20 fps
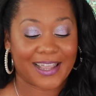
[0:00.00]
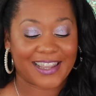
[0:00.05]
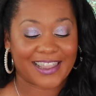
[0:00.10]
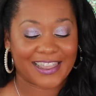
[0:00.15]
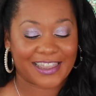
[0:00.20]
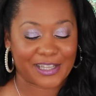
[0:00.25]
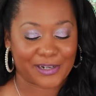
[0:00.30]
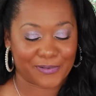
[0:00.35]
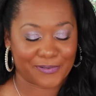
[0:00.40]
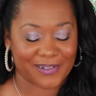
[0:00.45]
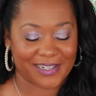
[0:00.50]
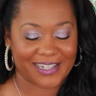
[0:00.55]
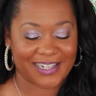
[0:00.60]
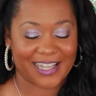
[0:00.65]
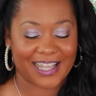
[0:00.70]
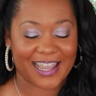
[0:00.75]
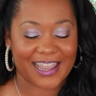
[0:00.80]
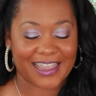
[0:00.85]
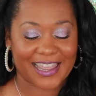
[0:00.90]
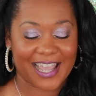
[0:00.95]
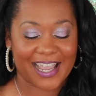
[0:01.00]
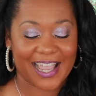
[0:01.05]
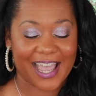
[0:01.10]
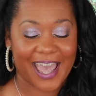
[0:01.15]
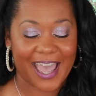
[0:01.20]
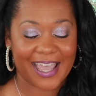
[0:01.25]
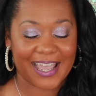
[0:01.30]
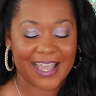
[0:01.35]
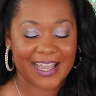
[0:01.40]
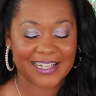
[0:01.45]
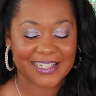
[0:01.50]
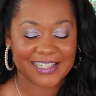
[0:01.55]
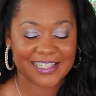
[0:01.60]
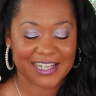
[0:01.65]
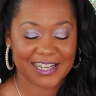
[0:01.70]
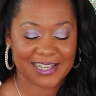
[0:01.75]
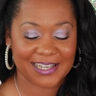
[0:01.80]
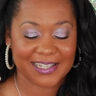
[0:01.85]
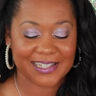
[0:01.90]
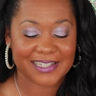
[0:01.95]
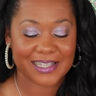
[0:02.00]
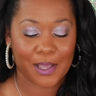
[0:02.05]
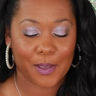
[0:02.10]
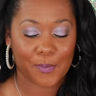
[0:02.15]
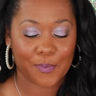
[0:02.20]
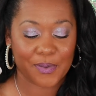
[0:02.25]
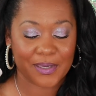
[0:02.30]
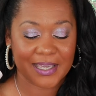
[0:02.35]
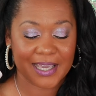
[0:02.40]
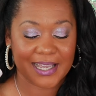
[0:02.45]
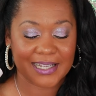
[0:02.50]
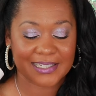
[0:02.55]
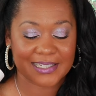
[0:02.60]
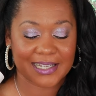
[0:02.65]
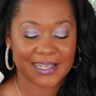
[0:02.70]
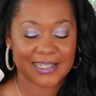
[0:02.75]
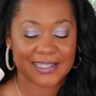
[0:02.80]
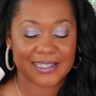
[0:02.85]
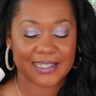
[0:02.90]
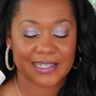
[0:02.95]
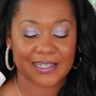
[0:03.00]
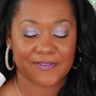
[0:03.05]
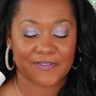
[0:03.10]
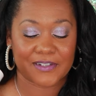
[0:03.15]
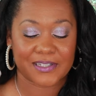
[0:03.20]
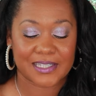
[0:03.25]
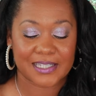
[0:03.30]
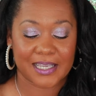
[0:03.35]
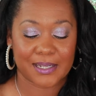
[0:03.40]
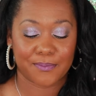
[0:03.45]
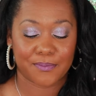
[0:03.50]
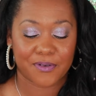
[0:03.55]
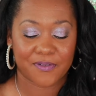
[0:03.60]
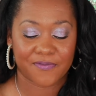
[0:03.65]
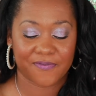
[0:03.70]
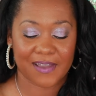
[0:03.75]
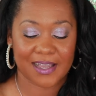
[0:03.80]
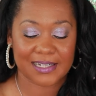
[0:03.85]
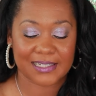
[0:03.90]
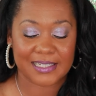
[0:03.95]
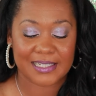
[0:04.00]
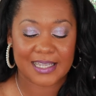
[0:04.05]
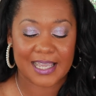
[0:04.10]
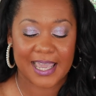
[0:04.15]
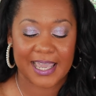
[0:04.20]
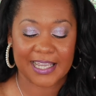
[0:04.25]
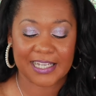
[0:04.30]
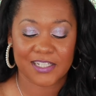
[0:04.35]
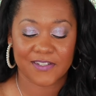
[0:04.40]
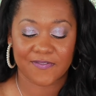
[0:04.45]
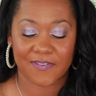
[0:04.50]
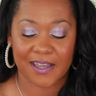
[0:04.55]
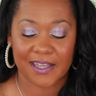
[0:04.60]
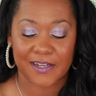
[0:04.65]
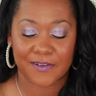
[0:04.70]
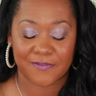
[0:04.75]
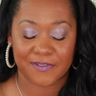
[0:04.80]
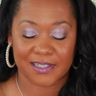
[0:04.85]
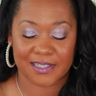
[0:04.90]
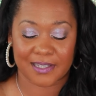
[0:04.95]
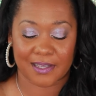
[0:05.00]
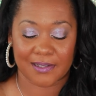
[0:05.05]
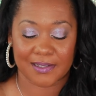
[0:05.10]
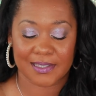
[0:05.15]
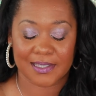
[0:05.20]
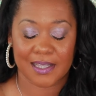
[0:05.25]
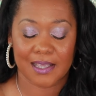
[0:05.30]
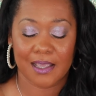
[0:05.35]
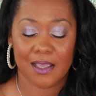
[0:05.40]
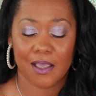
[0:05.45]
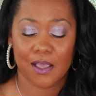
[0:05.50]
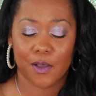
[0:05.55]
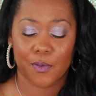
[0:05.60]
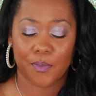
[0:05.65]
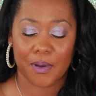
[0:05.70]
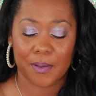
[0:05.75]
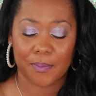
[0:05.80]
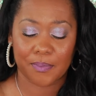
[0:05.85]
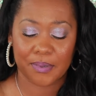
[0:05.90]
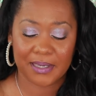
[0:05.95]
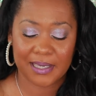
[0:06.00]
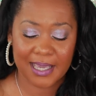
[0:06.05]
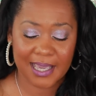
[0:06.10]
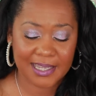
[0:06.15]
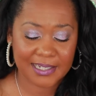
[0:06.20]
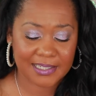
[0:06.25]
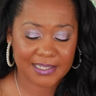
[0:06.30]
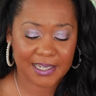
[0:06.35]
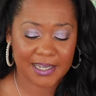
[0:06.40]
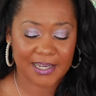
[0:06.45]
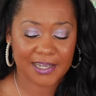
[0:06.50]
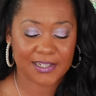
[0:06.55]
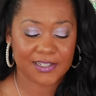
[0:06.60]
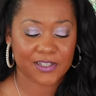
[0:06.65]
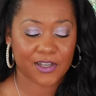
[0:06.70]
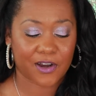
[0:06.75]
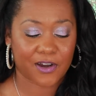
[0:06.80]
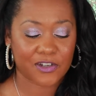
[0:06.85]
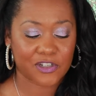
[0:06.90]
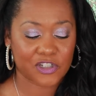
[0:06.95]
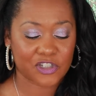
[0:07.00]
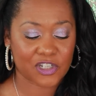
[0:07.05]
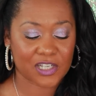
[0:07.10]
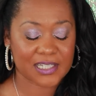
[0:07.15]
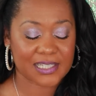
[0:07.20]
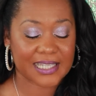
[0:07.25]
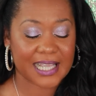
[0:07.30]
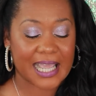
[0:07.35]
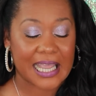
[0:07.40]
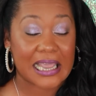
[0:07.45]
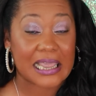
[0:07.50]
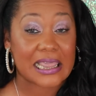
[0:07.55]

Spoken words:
Literally, like AHAs, PHAs deliver skin-perfecting, age-fighting results. But PHAs are just a